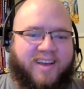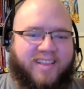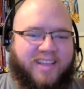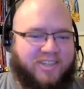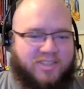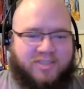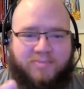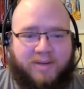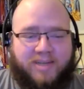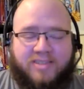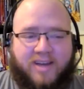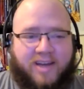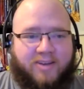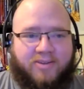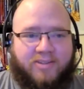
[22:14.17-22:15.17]
and that's just yeah. my
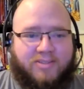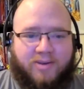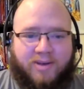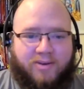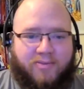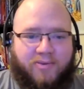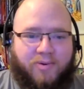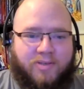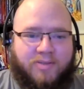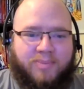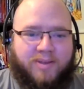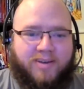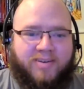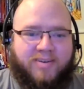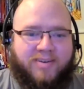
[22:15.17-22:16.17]
style it's all i've always
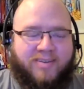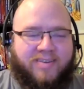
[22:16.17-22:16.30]
been